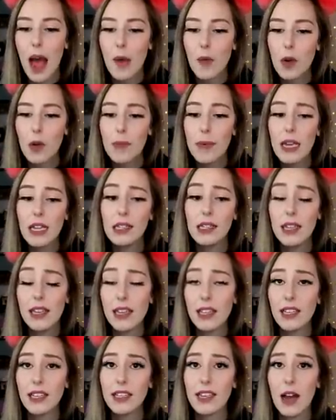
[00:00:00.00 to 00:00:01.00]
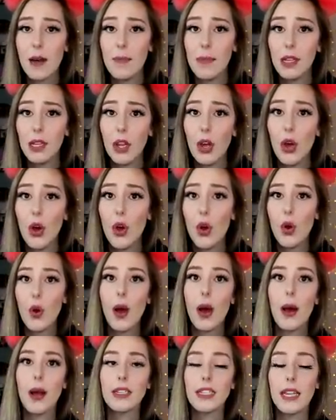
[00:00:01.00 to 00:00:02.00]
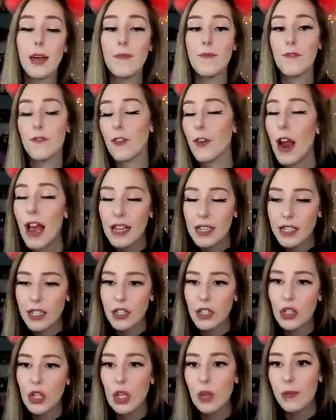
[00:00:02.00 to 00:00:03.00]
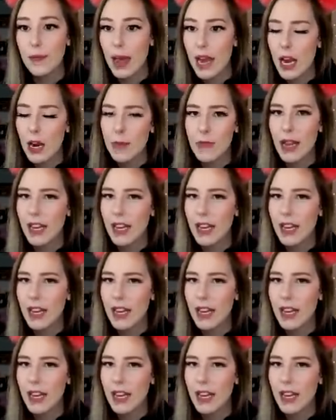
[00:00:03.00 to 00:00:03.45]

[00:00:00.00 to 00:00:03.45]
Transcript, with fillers: I will be linking down below some friends who may or